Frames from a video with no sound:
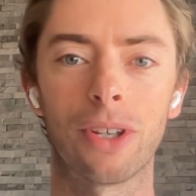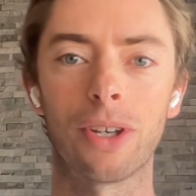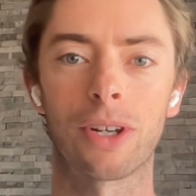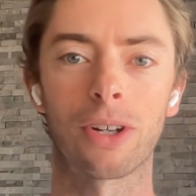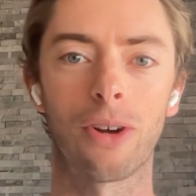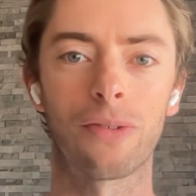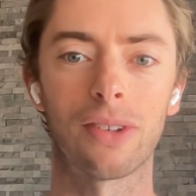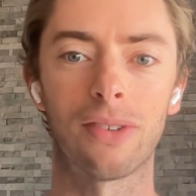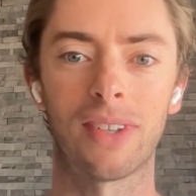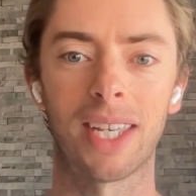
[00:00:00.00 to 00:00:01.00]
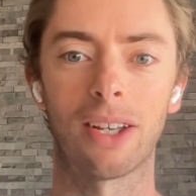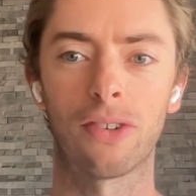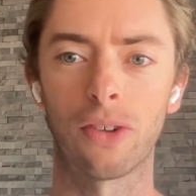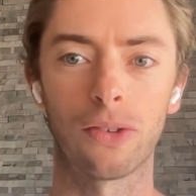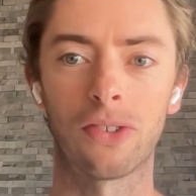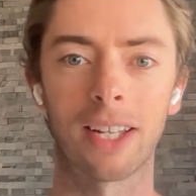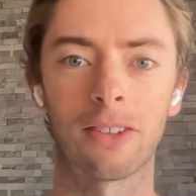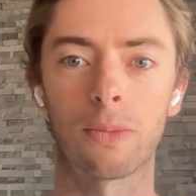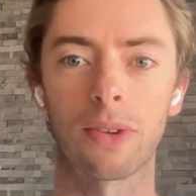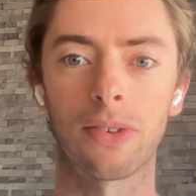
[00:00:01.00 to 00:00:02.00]
you can often see
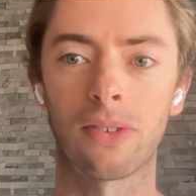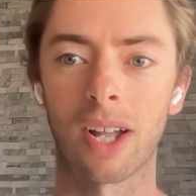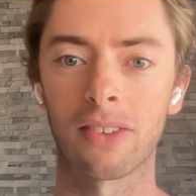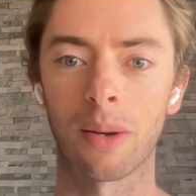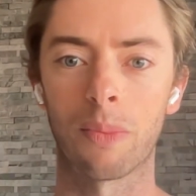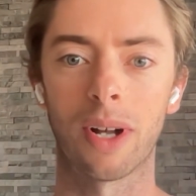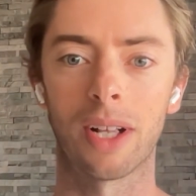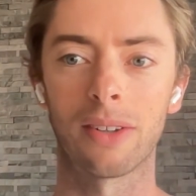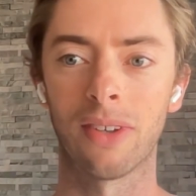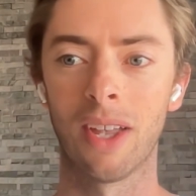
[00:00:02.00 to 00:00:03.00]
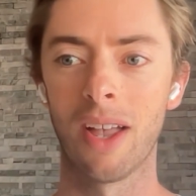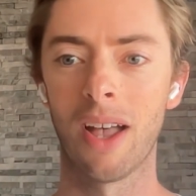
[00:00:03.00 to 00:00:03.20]
associated with the startup world.